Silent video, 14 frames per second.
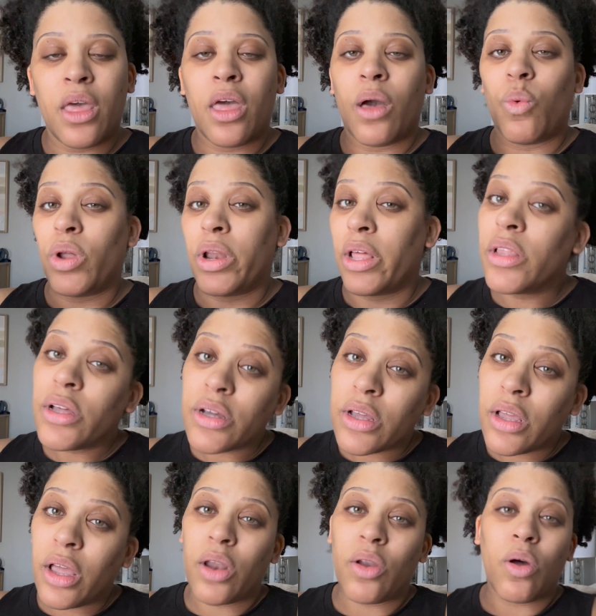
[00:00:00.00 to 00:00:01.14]
And when I look
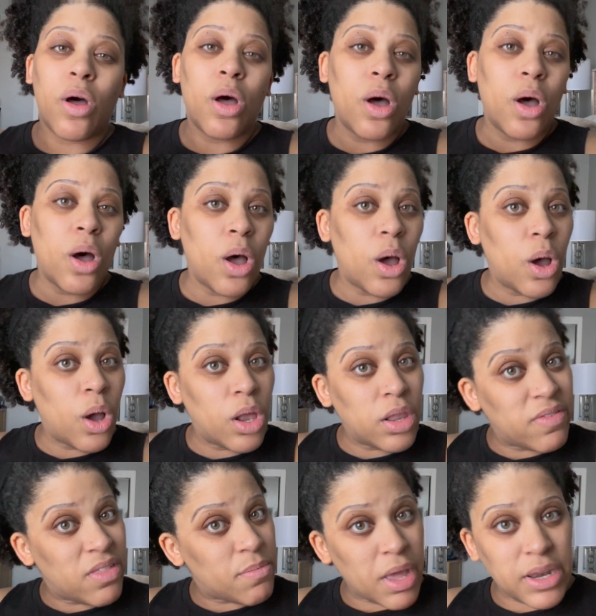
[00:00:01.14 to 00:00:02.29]
at all of
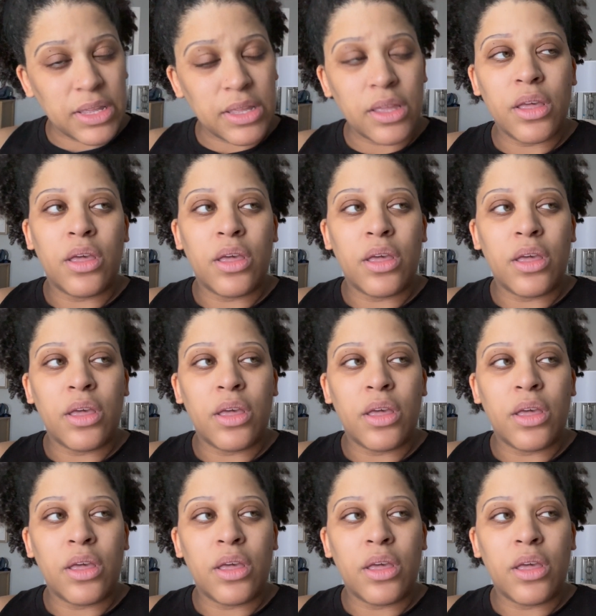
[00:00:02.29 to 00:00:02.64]
the money